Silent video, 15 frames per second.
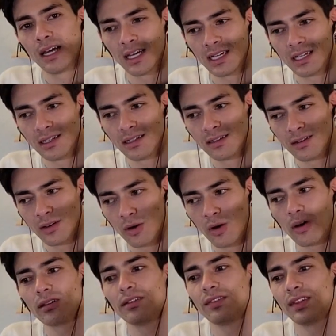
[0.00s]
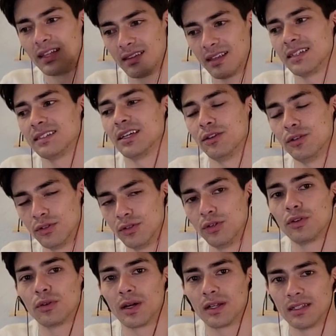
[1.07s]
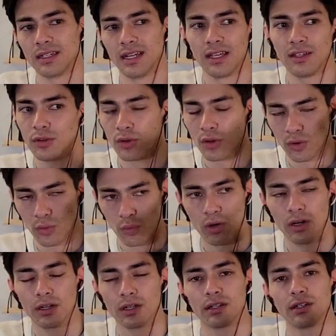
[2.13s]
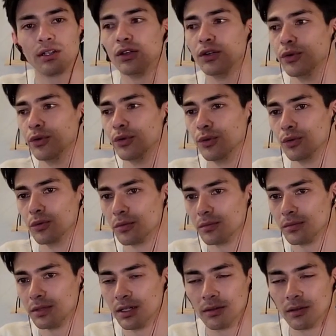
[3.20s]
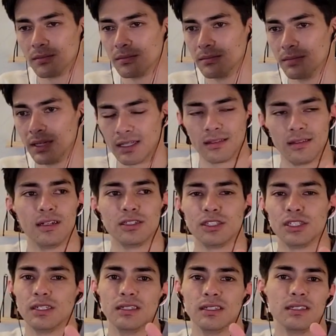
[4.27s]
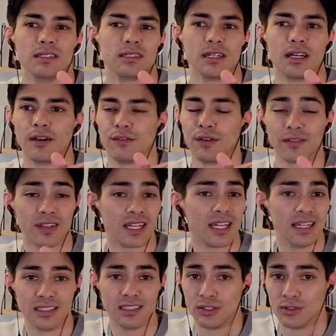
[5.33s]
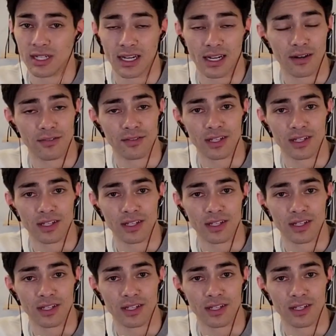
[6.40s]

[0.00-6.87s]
And all of the things that you do throughout the day, you go to work, you make lunches. If you have kids, you take care